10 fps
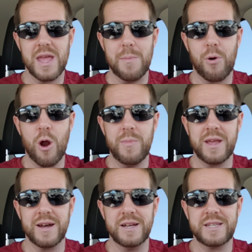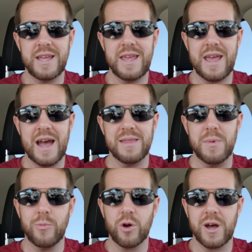in part because he had the
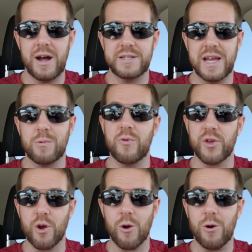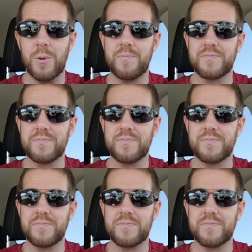minimal contact with the girl.